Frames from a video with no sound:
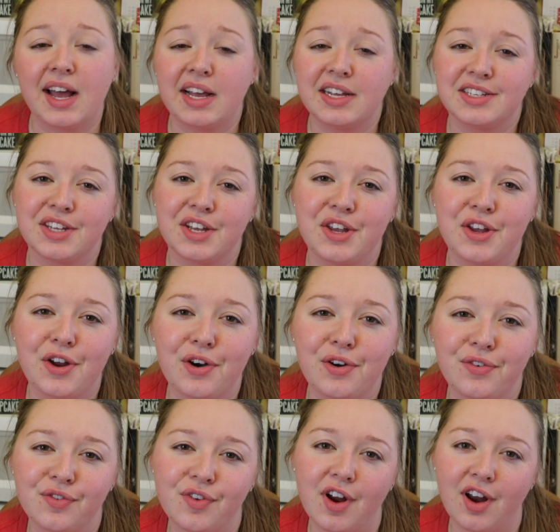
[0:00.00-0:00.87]
guys,
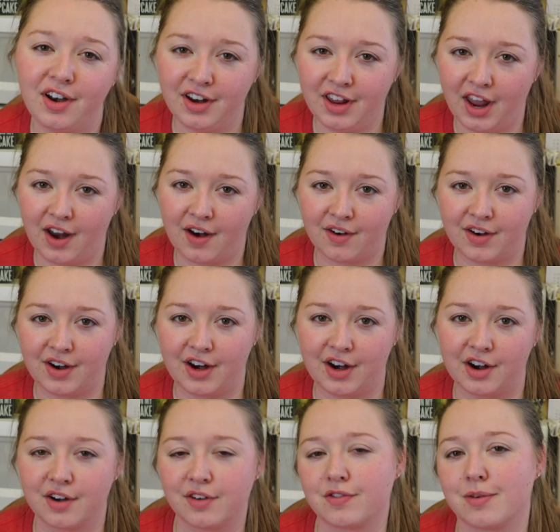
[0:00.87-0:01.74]
your friend Carrie
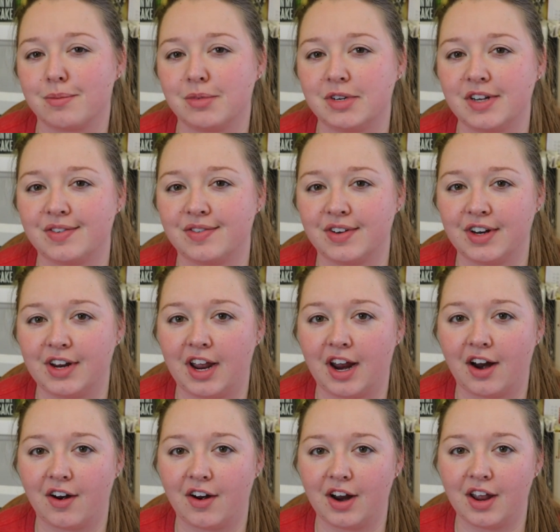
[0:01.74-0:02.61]
here from Tiff and
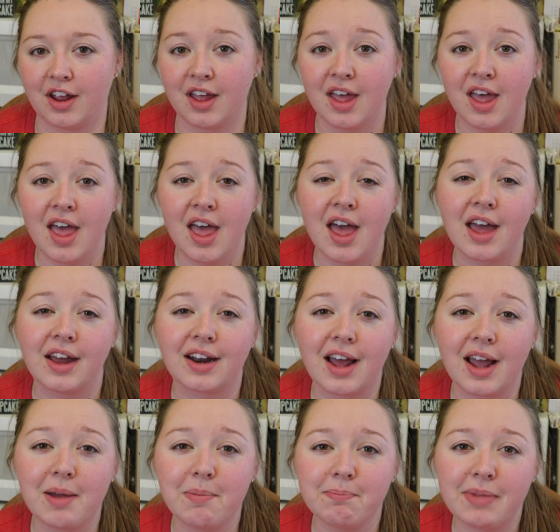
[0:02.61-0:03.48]
Cari, and
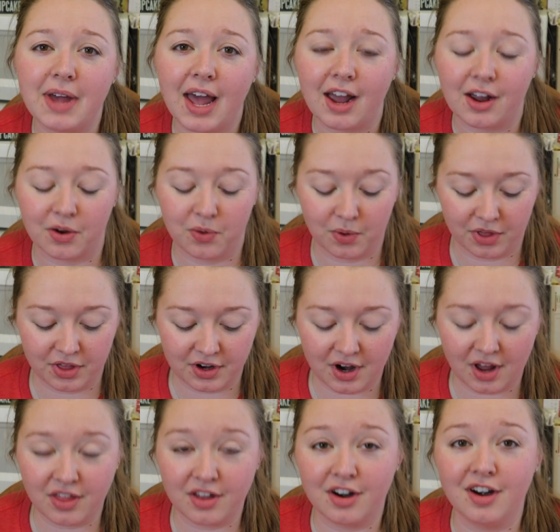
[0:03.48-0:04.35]
I'm back with
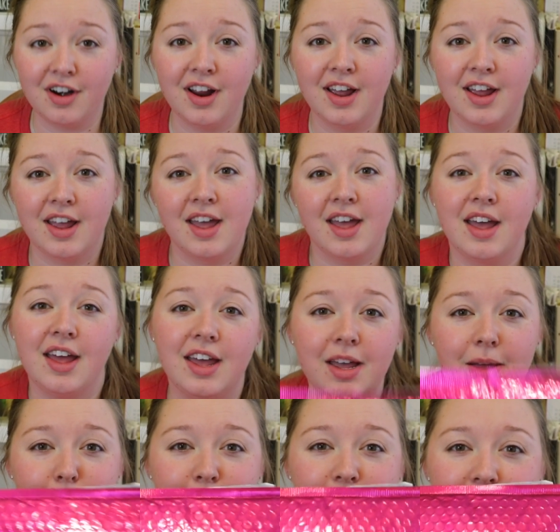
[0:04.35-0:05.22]
another
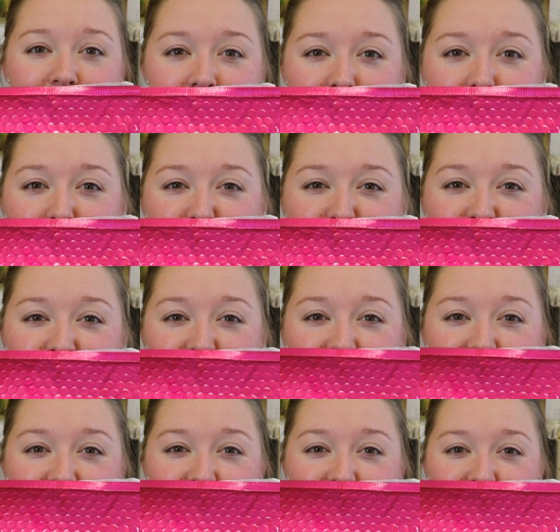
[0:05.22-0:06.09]
Ipsy
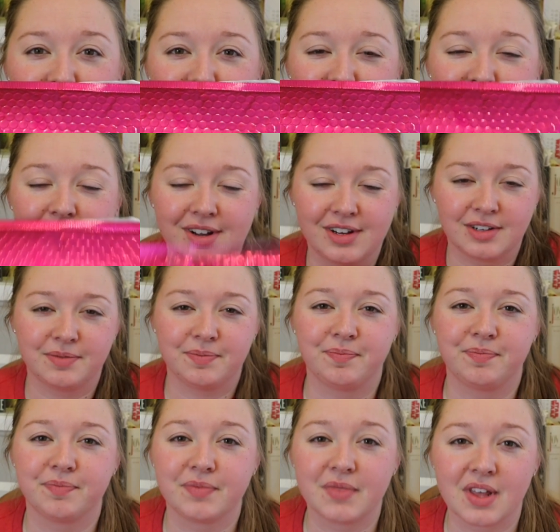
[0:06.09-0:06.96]
review.
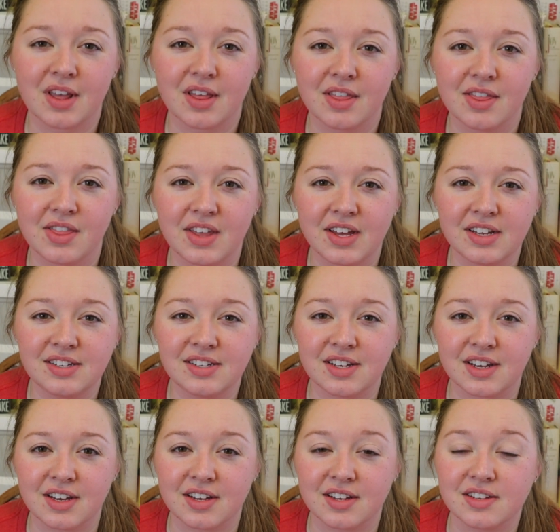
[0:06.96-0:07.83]

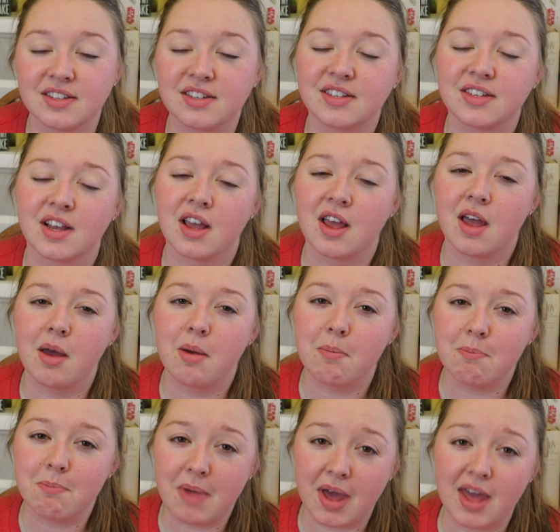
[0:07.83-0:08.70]
This is
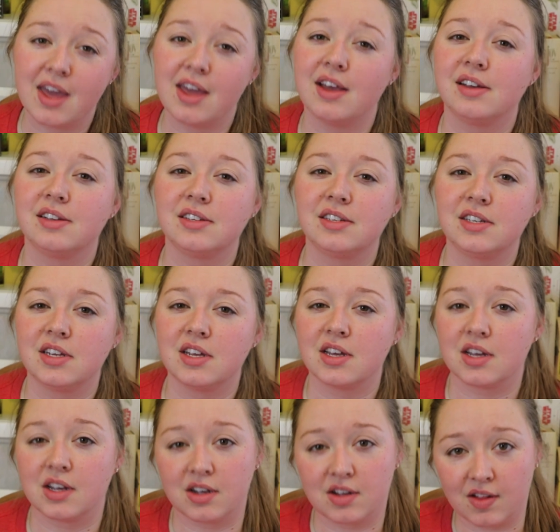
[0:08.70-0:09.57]
May's
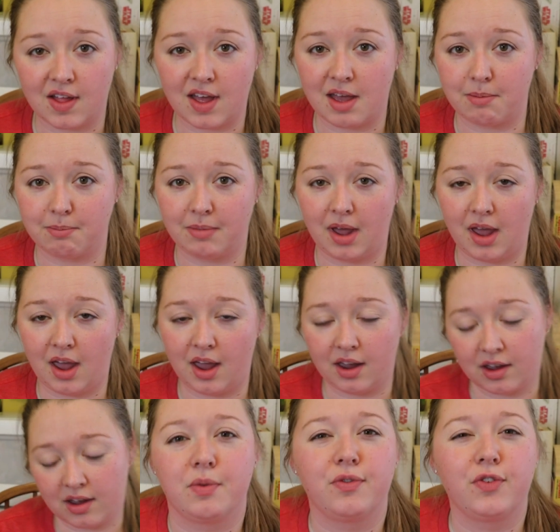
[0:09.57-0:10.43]
Glam
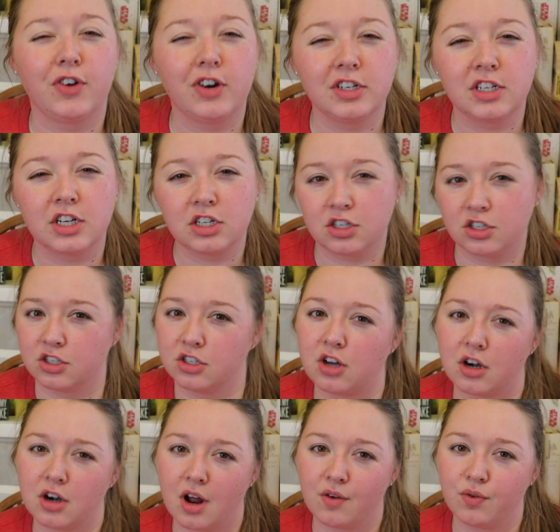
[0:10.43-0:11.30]
Bag. First, I should
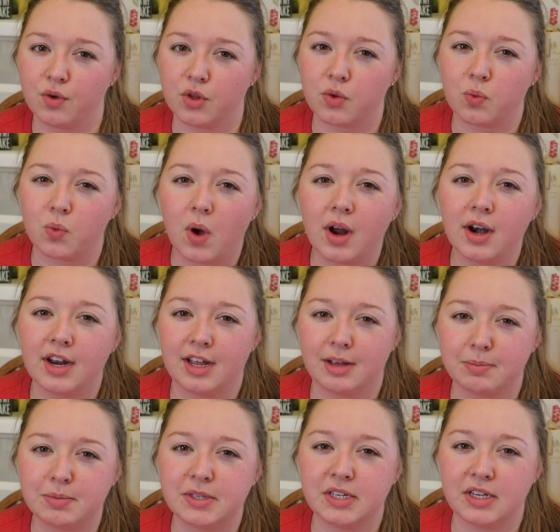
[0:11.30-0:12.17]
start off with what
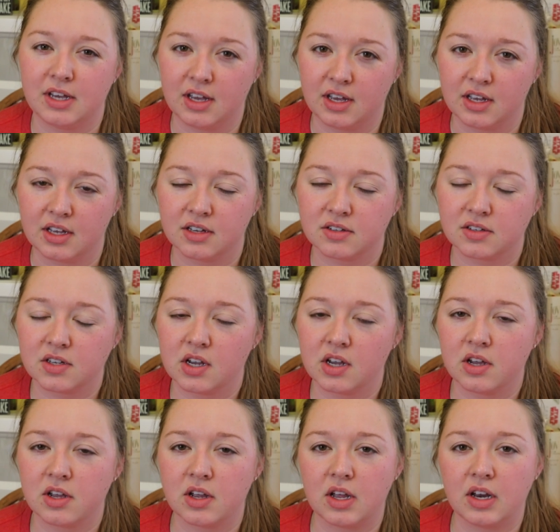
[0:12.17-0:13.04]
Ipsy
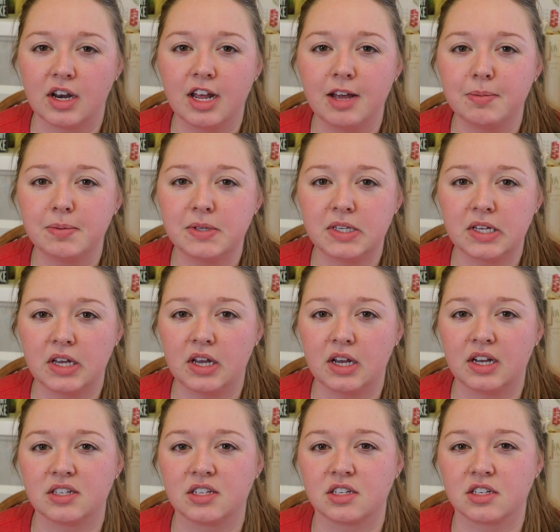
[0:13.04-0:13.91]
is. An
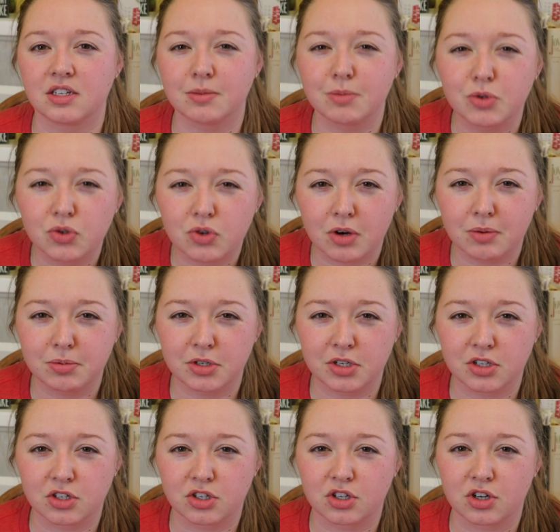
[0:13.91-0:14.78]
Ipsy is a
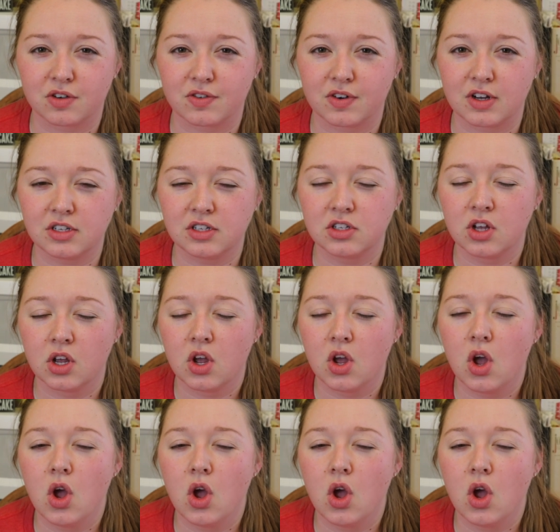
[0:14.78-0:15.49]
subscription service